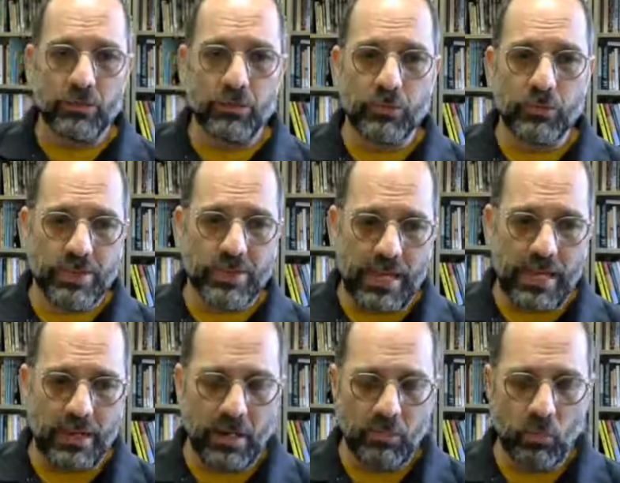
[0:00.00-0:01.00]
live with
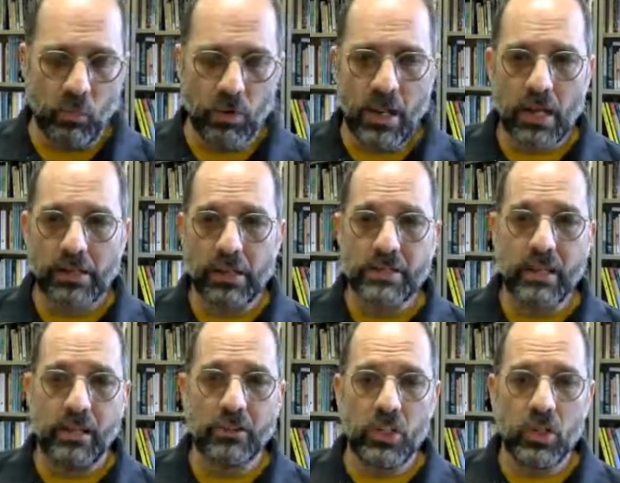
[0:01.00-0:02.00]
that. We're not going to
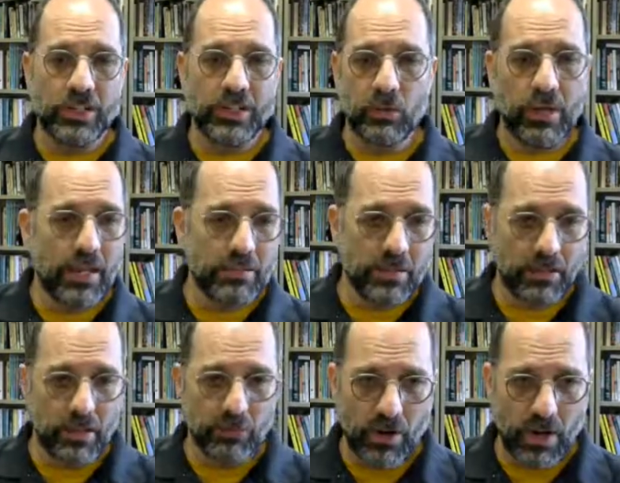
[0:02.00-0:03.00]
tell you, and you can't
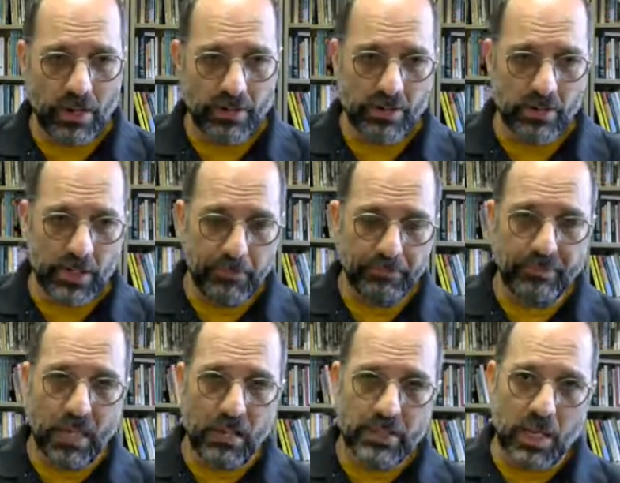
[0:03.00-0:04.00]
tell your friends,
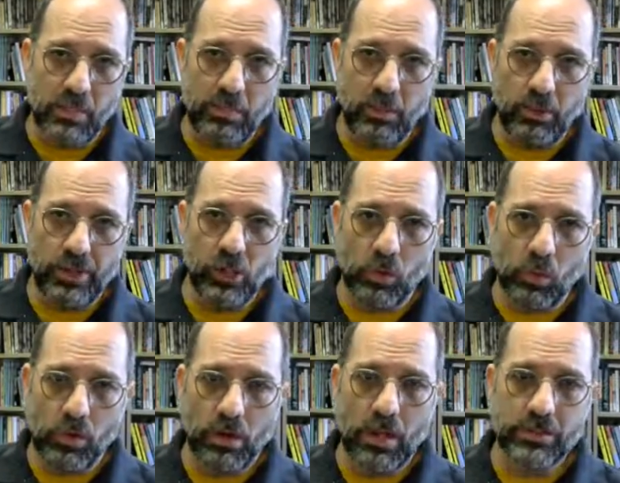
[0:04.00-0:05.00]
that by putting
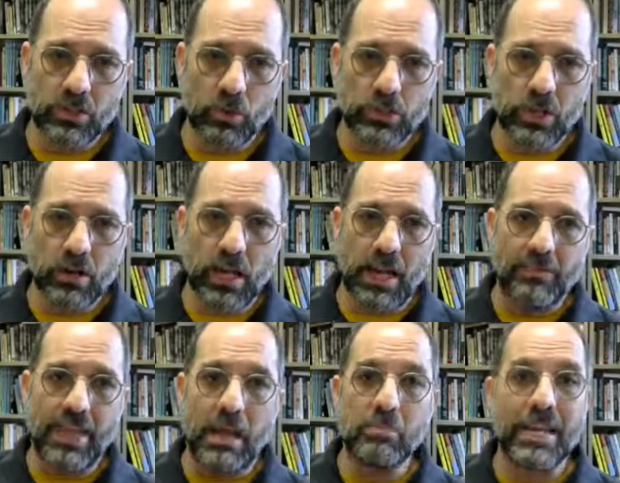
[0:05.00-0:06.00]
your work on
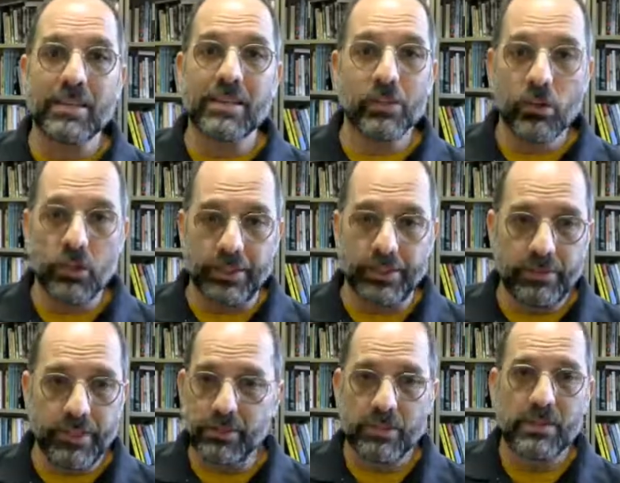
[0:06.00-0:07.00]
SocArXiv, that makes it good.
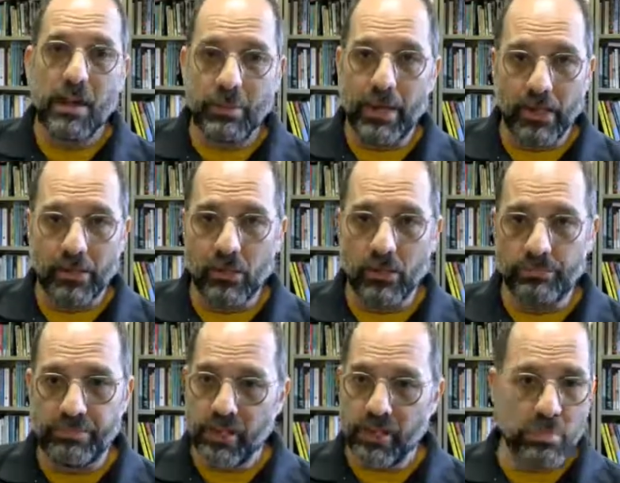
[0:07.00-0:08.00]
It does not make it
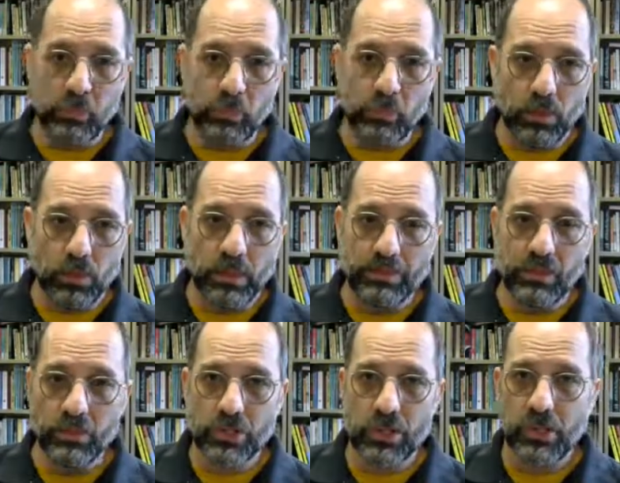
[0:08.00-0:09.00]
good. There's bad work on
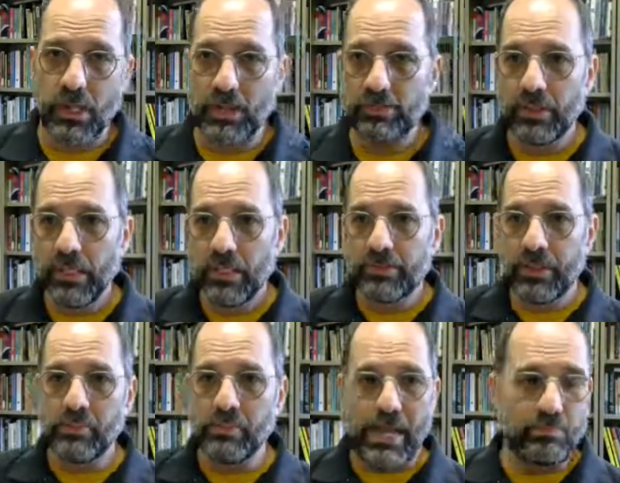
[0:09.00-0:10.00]
SocArXiv.
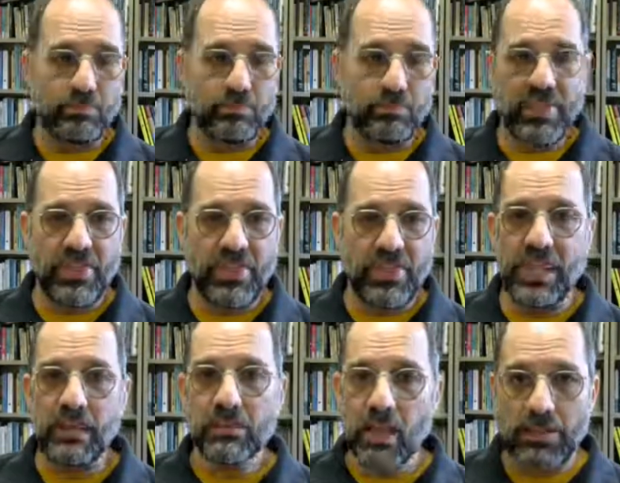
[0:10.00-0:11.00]
There's bad
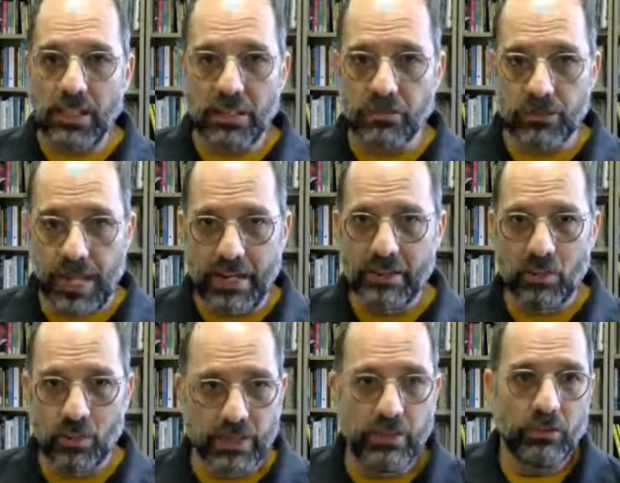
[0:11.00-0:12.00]
things on the internet,
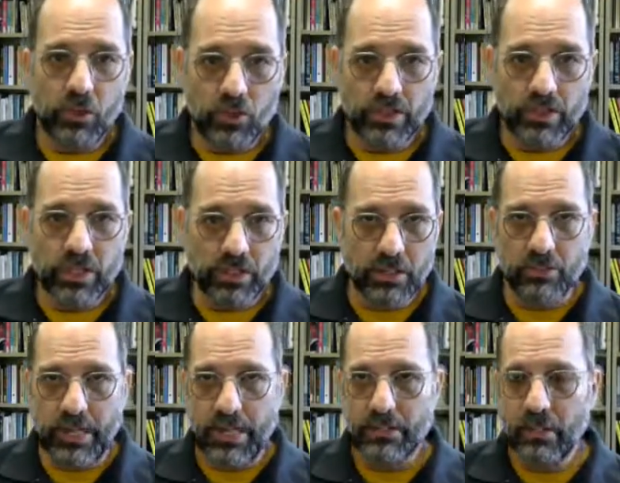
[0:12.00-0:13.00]
and we still use the
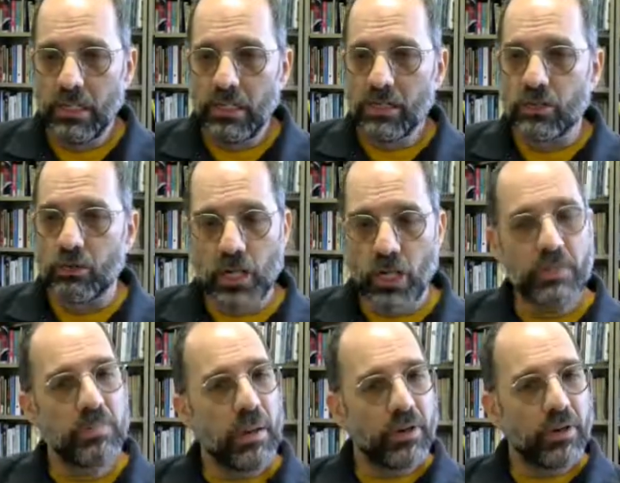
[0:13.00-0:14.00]
internet. So
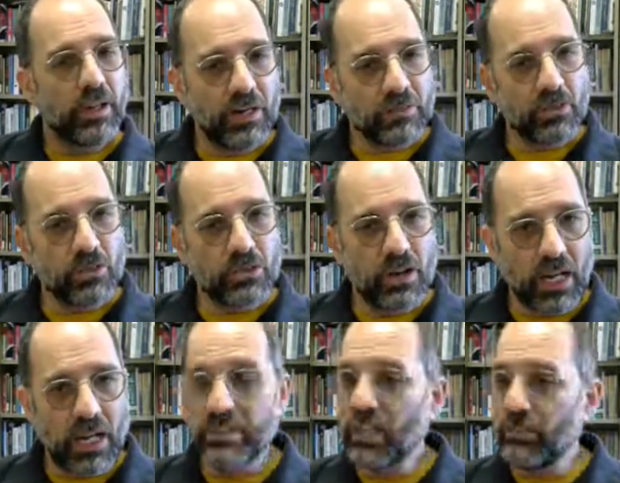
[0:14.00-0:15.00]
just by putting it on
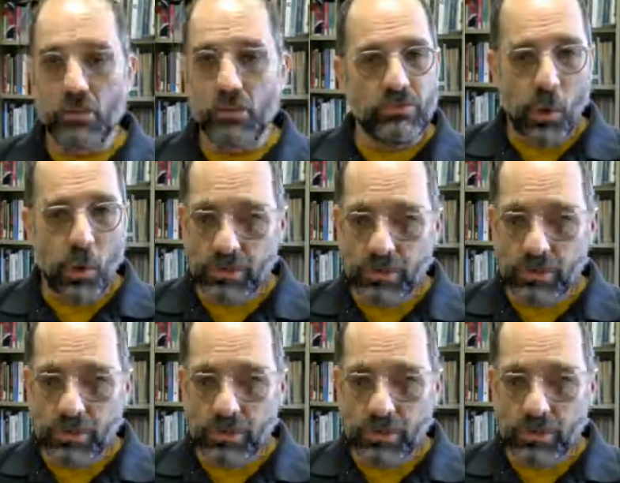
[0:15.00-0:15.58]
SocArXiv gives you no